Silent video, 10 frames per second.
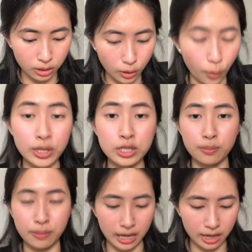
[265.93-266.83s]
going to
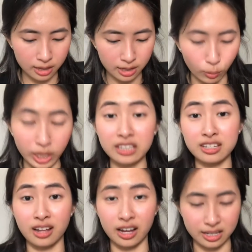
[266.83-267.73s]
be, well, it
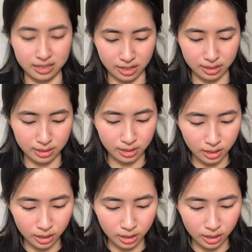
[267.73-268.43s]
does not exist.